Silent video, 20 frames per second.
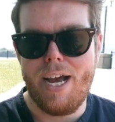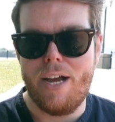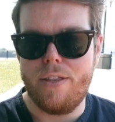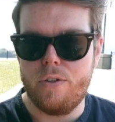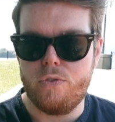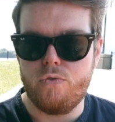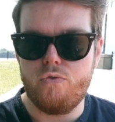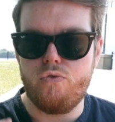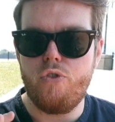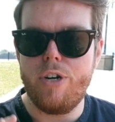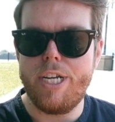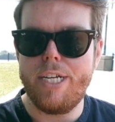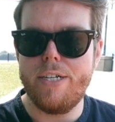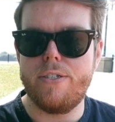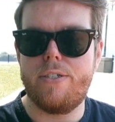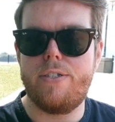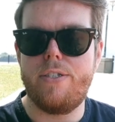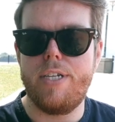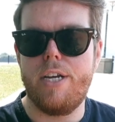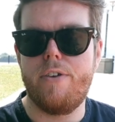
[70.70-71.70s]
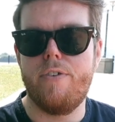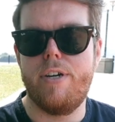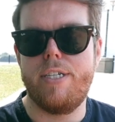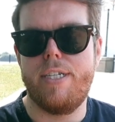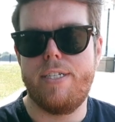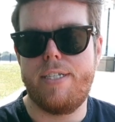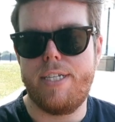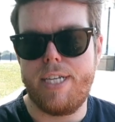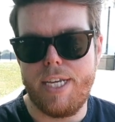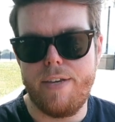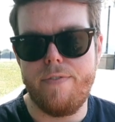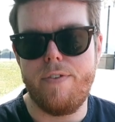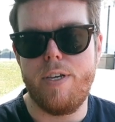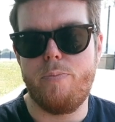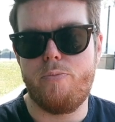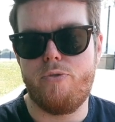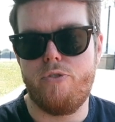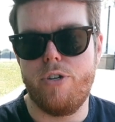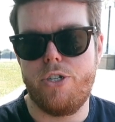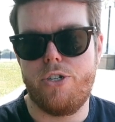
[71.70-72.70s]
and the real secret to T V
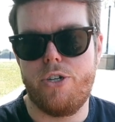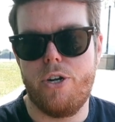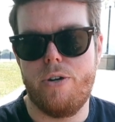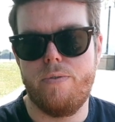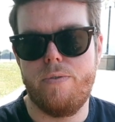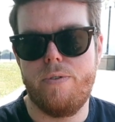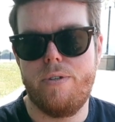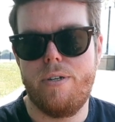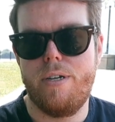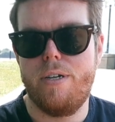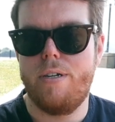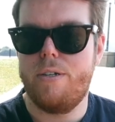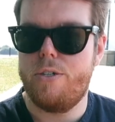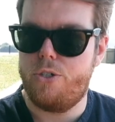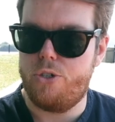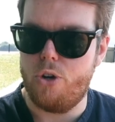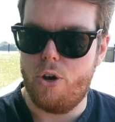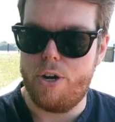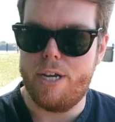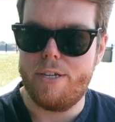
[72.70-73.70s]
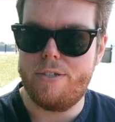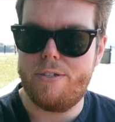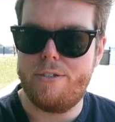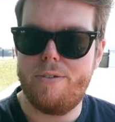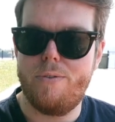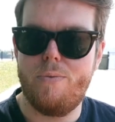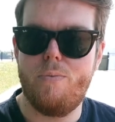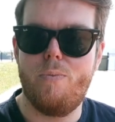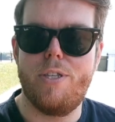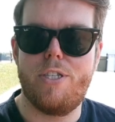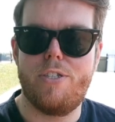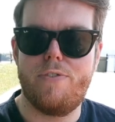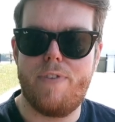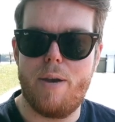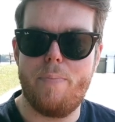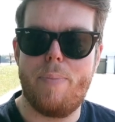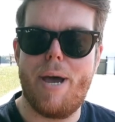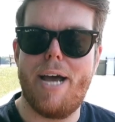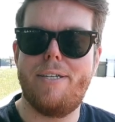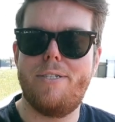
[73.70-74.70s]
pre-show. Join us with
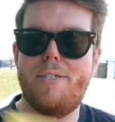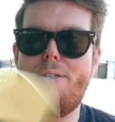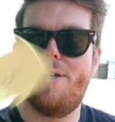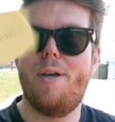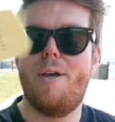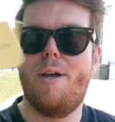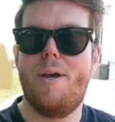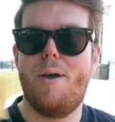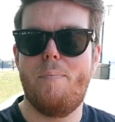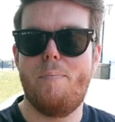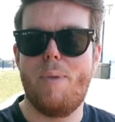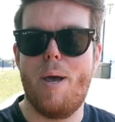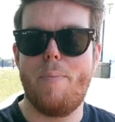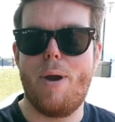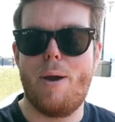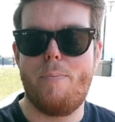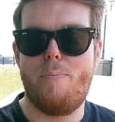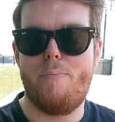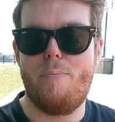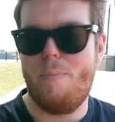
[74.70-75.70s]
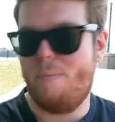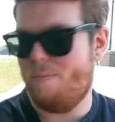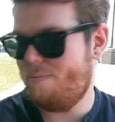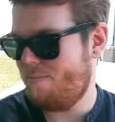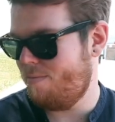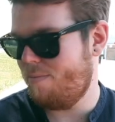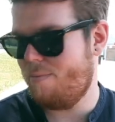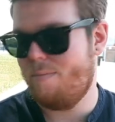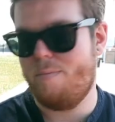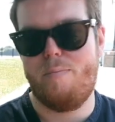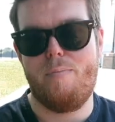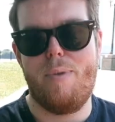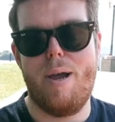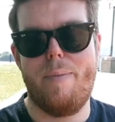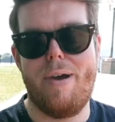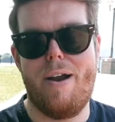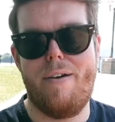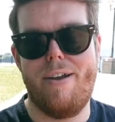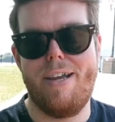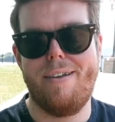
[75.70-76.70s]
SvenPads by Brett
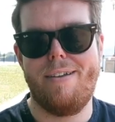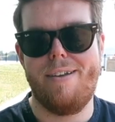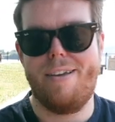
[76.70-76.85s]
Barry.